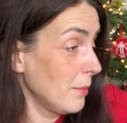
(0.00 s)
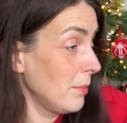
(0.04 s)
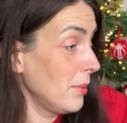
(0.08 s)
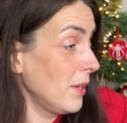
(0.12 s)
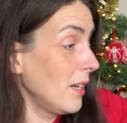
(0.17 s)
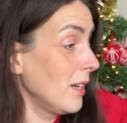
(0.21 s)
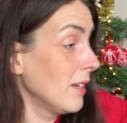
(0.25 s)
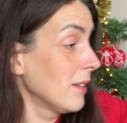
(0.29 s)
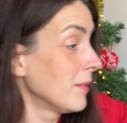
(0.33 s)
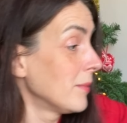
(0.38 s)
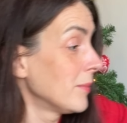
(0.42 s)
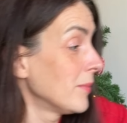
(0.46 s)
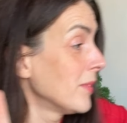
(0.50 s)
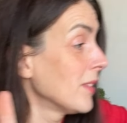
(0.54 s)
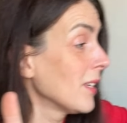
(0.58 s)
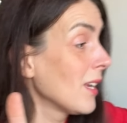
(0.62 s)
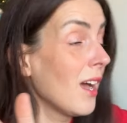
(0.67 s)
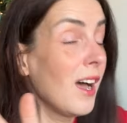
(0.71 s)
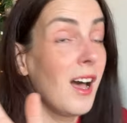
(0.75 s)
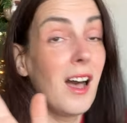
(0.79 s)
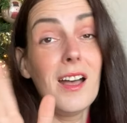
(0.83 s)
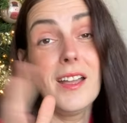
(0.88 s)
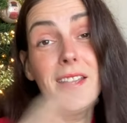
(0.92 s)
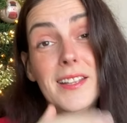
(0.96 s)
But
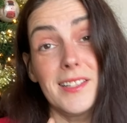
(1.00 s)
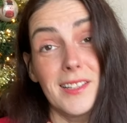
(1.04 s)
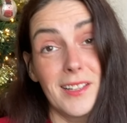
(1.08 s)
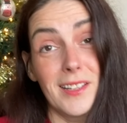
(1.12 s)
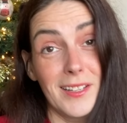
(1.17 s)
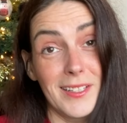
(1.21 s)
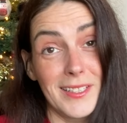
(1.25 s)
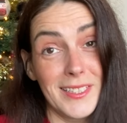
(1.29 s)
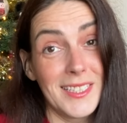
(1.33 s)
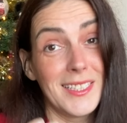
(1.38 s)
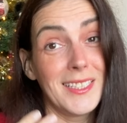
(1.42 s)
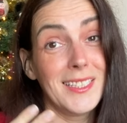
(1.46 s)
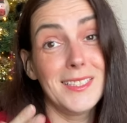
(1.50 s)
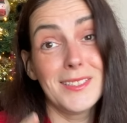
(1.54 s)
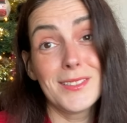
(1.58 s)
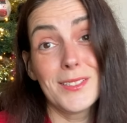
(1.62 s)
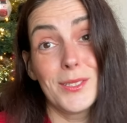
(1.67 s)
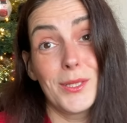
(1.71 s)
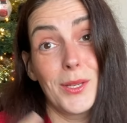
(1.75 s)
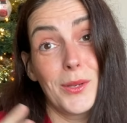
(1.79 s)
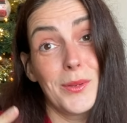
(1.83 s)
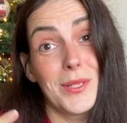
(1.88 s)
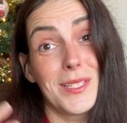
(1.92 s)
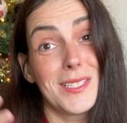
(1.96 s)
I like it,
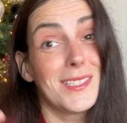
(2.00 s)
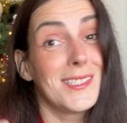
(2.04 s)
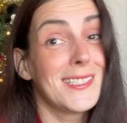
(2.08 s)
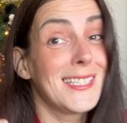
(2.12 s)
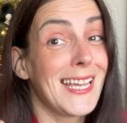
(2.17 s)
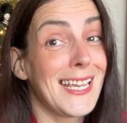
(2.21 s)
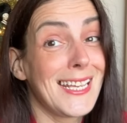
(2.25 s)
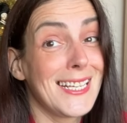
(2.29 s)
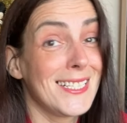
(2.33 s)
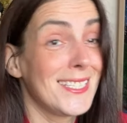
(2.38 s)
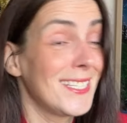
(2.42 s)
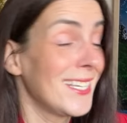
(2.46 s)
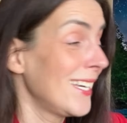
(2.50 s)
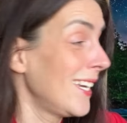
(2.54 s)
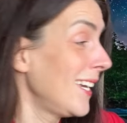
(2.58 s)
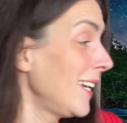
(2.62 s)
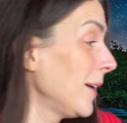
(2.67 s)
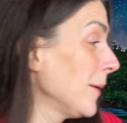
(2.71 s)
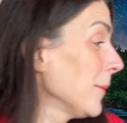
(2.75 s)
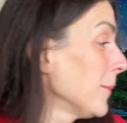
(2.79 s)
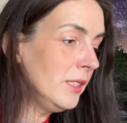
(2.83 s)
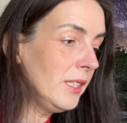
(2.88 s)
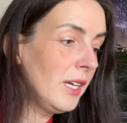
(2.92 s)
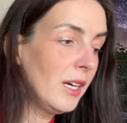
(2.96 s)
so it stays
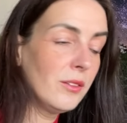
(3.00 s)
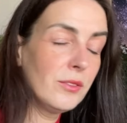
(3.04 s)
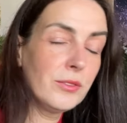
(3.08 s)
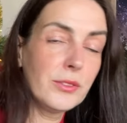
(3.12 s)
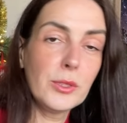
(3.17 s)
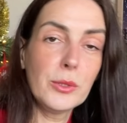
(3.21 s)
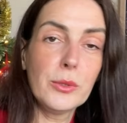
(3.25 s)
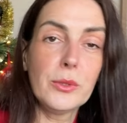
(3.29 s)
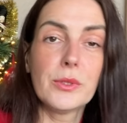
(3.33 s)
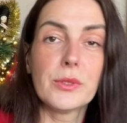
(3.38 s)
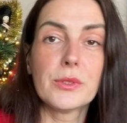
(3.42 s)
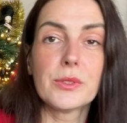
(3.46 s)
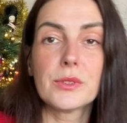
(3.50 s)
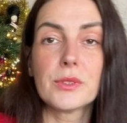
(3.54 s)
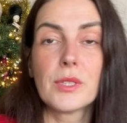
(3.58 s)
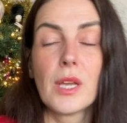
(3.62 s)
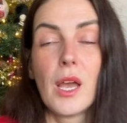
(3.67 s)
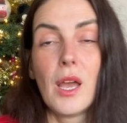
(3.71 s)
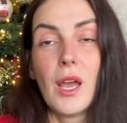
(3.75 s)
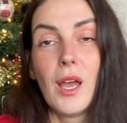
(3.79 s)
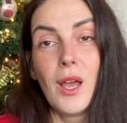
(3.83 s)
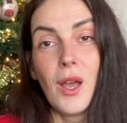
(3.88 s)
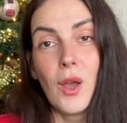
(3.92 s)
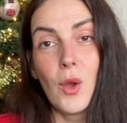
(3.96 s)
here. Now, of course,
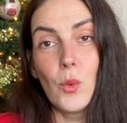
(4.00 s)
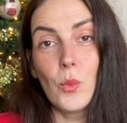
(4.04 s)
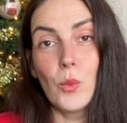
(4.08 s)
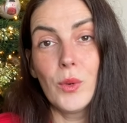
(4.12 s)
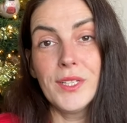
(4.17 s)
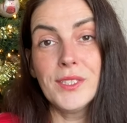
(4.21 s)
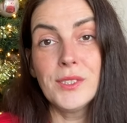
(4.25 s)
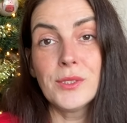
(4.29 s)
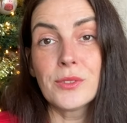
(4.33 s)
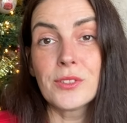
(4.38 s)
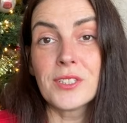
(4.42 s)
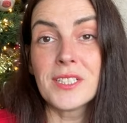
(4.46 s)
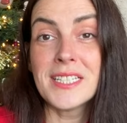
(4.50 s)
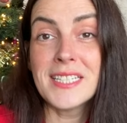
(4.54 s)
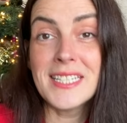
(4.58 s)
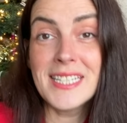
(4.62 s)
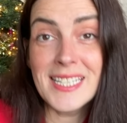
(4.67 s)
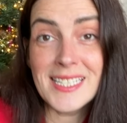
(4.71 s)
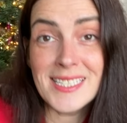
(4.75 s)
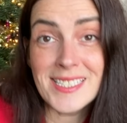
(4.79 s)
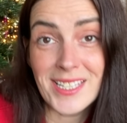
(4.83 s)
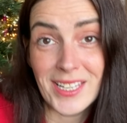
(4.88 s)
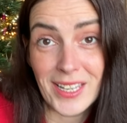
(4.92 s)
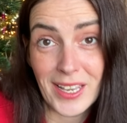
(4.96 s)
when you're a
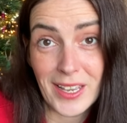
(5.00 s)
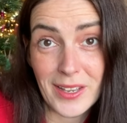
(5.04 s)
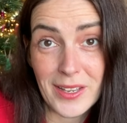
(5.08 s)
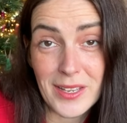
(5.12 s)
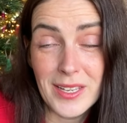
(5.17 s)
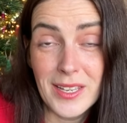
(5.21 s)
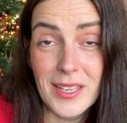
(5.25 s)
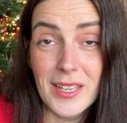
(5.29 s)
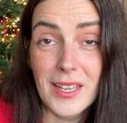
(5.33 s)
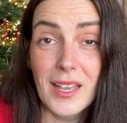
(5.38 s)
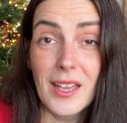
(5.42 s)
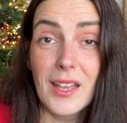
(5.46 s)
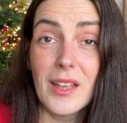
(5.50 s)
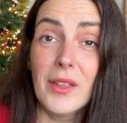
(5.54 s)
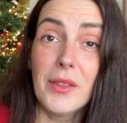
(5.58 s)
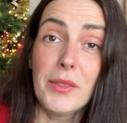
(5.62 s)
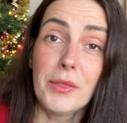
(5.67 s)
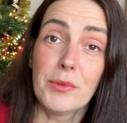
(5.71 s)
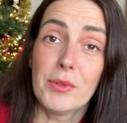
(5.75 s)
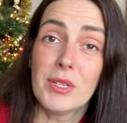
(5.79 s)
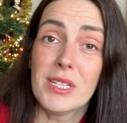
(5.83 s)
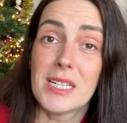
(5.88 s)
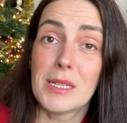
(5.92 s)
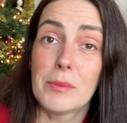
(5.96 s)
knitter, a
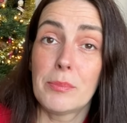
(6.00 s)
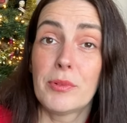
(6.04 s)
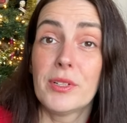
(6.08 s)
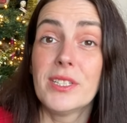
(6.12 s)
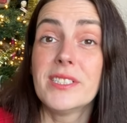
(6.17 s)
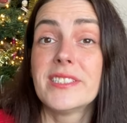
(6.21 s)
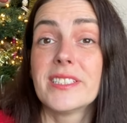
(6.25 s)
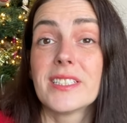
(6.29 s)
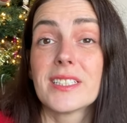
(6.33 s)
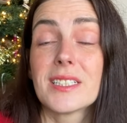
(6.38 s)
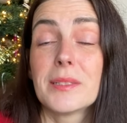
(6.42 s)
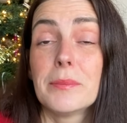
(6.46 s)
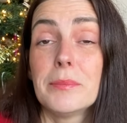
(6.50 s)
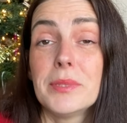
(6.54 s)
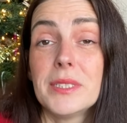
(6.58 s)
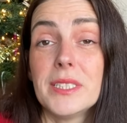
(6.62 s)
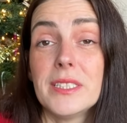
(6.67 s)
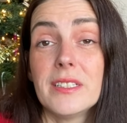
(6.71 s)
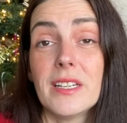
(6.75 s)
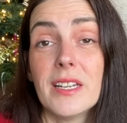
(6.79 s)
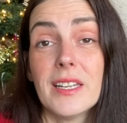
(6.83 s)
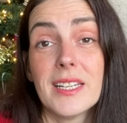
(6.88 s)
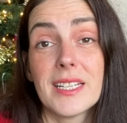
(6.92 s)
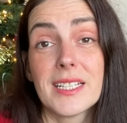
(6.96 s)
3D printer can
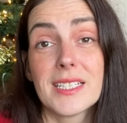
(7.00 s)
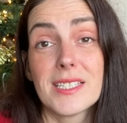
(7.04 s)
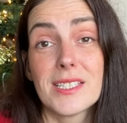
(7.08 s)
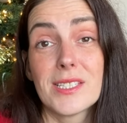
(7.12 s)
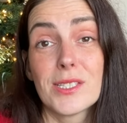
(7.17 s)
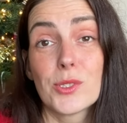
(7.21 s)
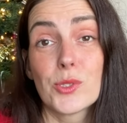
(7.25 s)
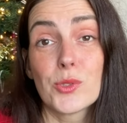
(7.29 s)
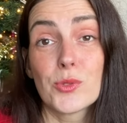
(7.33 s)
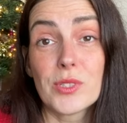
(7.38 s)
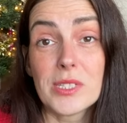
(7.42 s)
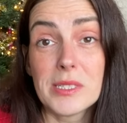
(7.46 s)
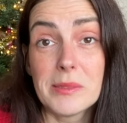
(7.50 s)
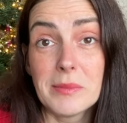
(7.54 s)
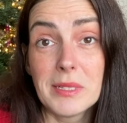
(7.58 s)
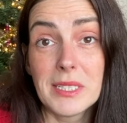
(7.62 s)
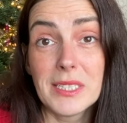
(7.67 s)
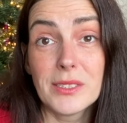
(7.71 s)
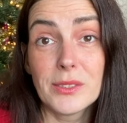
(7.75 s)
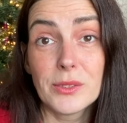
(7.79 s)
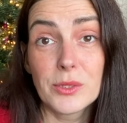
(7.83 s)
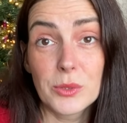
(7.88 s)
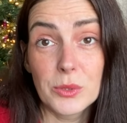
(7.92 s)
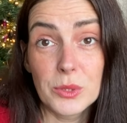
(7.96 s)
be an extremely
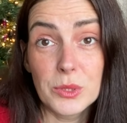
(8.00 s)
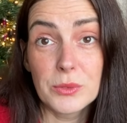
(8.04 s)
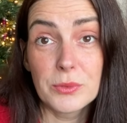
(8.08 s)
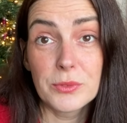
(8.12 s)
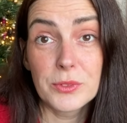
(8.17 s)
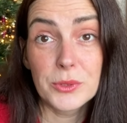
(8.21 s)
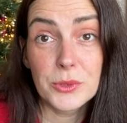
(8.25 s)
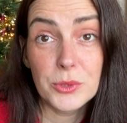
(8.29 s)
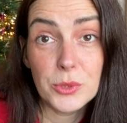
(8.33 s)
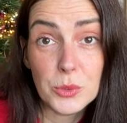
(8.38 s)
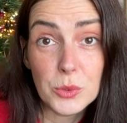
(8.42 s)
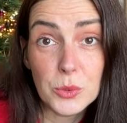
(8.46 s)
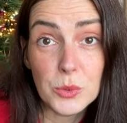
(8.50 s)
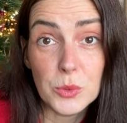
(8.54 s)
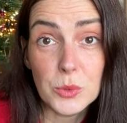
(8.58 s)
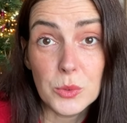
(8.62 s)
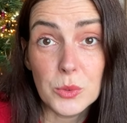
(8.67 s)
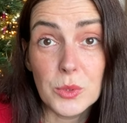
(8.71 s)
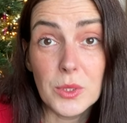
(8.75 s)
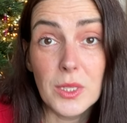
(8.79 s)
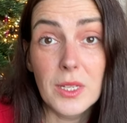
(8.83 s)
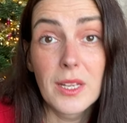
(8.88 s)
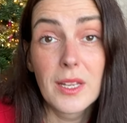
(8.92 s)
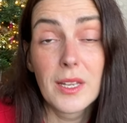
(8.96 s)
useful
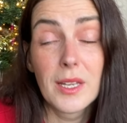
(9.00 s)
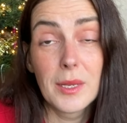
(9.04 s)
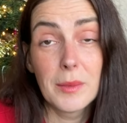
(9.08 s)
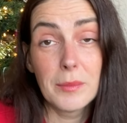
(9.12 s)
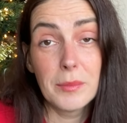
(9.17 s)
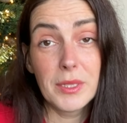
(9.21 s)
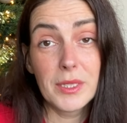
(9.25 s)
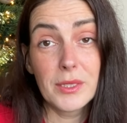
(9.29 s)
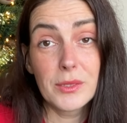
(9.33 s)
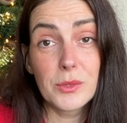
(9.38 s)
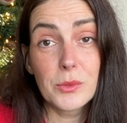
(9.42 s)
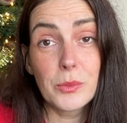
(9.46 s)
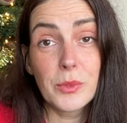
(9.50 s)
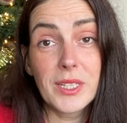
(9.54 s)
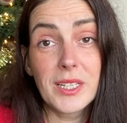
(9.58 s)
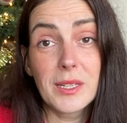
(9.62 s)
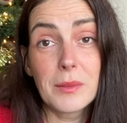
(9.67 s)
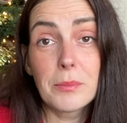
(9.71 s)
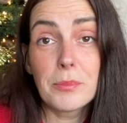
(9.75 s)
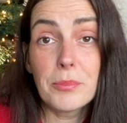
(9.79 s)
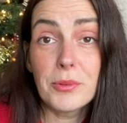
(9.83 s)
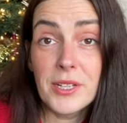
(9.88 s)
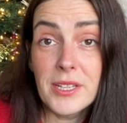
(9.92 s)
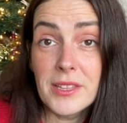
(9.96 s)
tool because we can
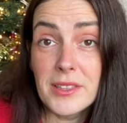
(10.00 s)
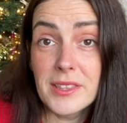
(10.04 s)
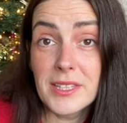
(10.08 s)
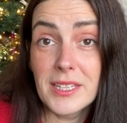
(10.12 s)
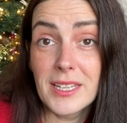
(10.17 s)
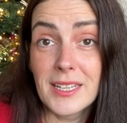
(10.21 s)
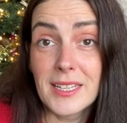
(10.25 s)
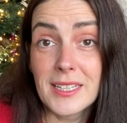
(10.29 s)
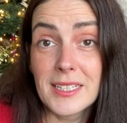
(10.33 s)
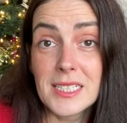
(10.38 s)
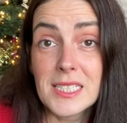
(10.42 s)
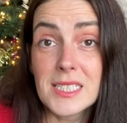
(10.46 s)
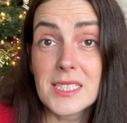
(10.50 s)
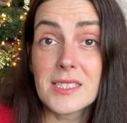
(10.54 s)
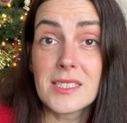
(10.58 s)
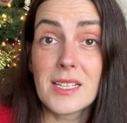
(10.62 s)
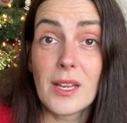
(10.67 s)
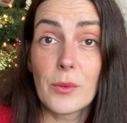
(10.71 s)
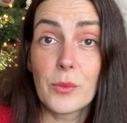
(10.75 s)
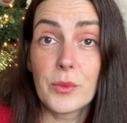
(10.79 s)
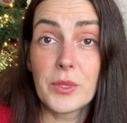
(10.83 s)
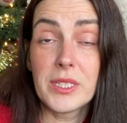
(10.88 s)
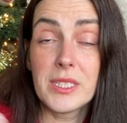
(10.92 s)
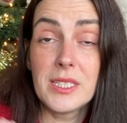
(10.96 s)
print things
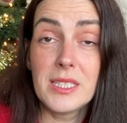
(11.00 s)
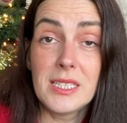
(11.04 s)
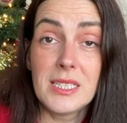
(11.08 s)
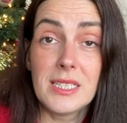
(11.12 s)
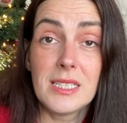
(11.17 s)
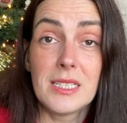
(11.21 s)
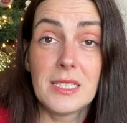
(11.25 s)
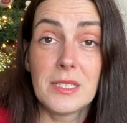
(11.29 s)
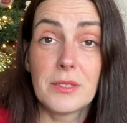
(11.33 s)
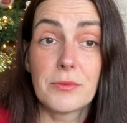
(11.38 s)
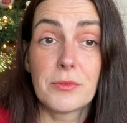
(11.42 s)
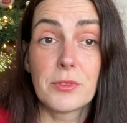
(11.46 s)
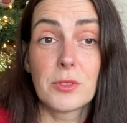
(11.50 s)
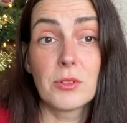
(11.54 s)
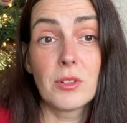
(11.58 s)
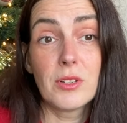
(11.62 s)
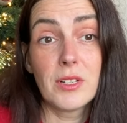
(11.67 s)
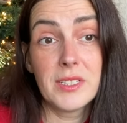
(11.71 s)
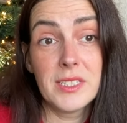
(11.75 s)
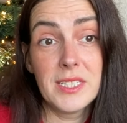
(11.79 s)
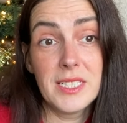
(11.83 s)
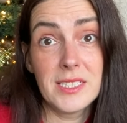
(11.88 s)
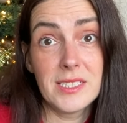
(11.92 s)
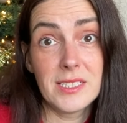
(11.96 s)
that we need for our
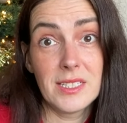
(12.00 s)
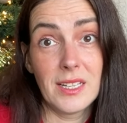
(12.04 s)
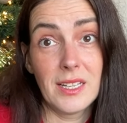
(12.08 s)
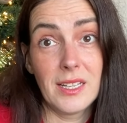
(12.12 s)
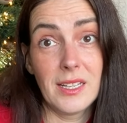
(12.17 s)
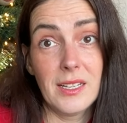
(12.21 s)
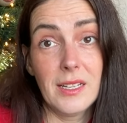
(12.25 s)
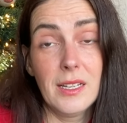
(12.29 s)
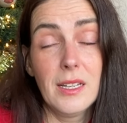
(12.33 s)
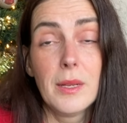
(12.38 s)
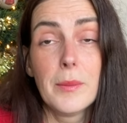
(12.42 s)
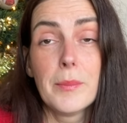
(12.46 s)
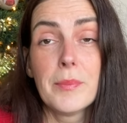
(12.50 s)
knitting.